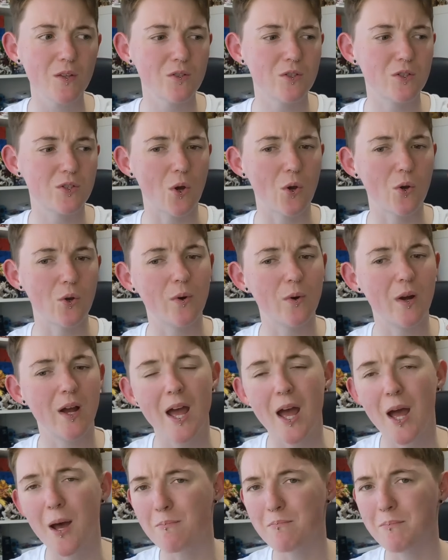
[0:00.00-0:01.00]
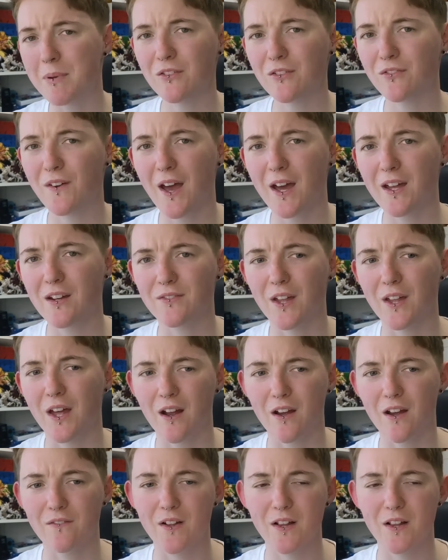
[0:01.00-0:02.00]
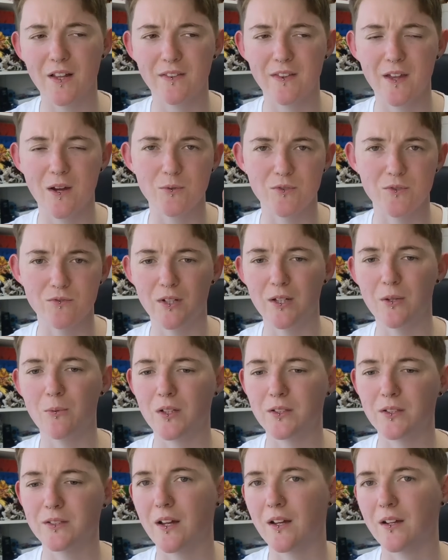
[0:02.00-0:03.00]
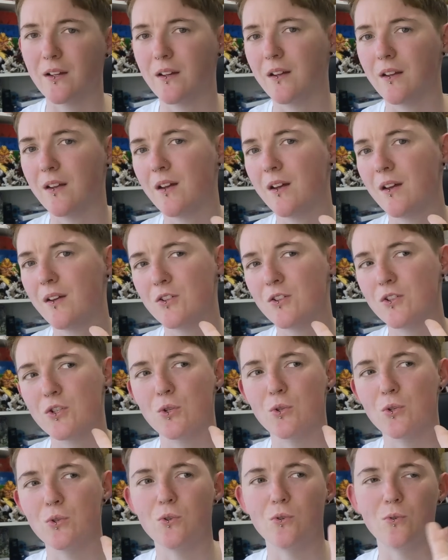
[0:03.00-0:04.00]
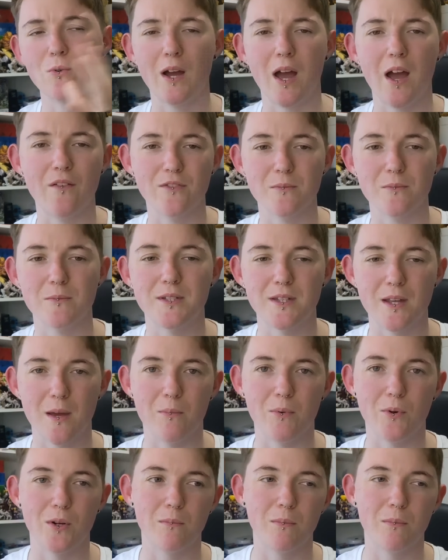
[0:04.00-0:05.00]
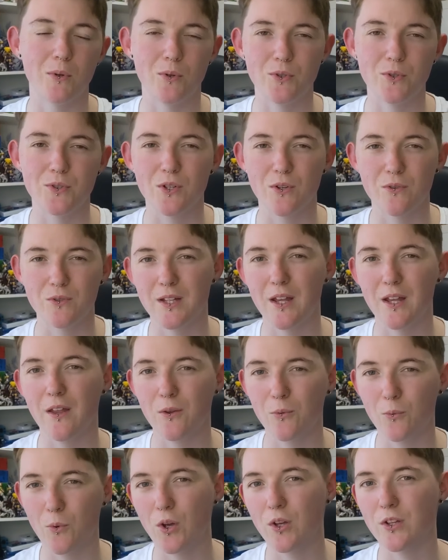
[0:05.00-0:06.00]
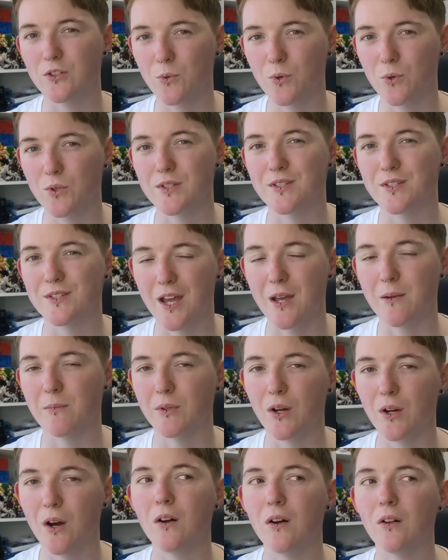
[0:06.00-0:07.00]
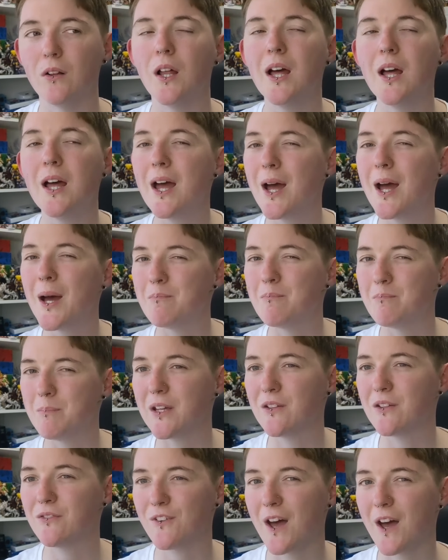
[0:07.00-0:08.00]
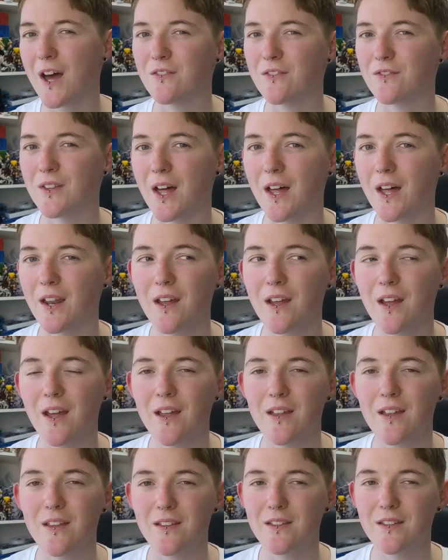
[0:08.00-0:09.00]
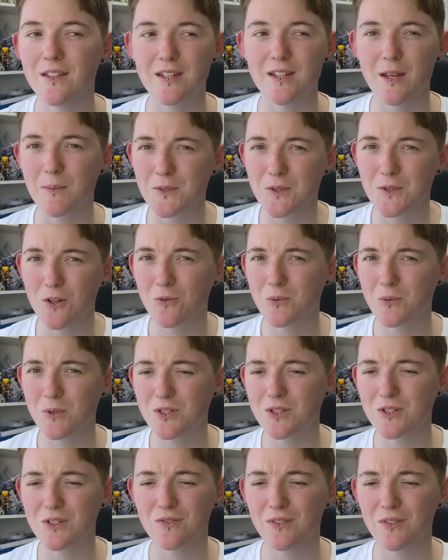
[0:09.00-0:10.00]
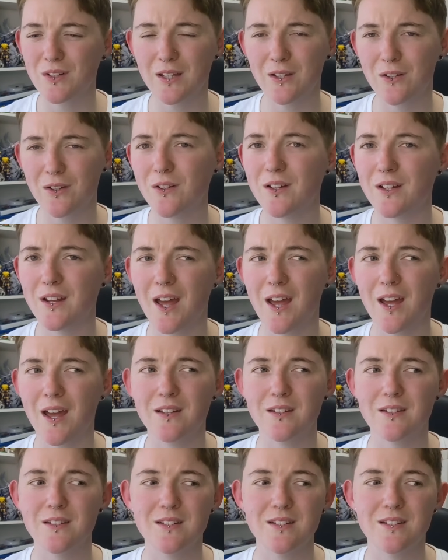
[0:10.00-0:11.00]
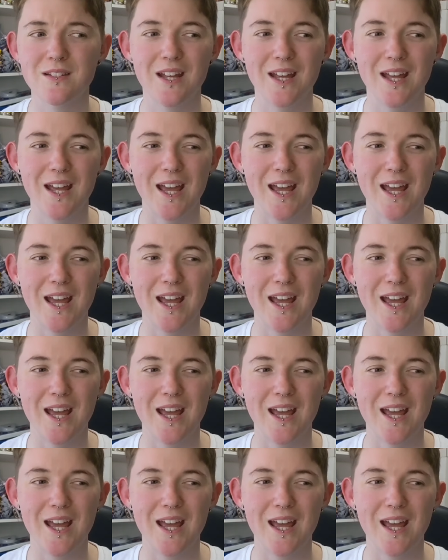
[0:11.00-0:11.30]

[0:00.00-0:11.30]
So, big fan of that. I felt like that was really well done to have them separate, but also together working towards the same goal. Big fan of that. This episode was just really good, and